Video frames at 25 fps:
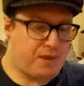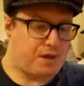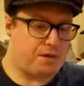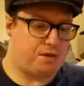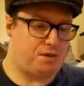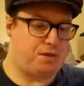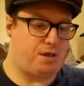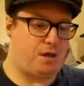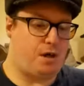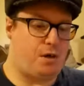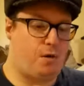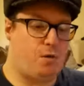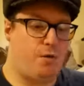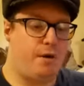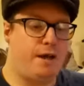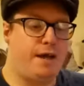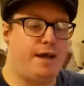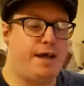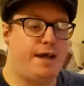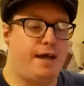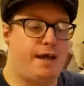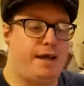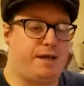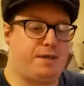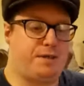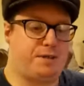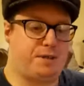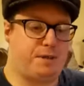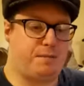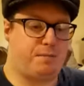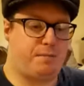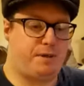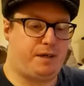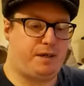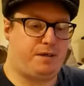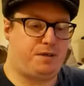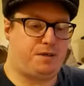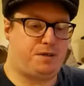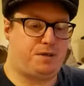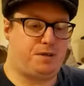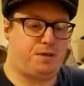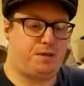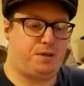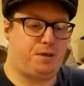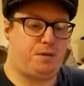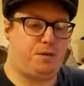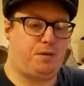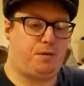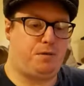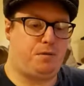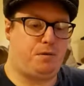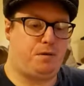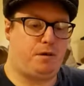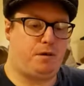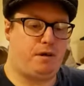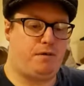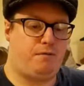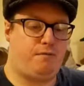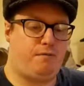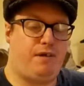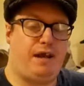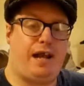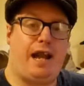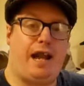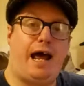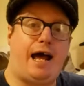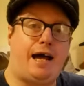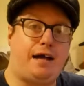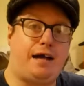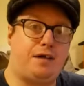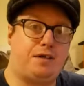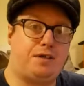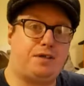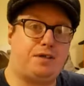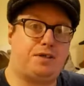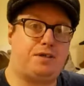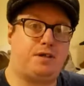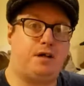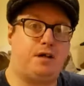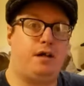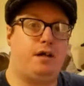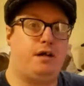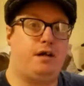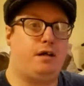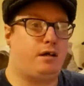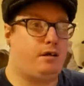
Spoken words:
So it's something to relax,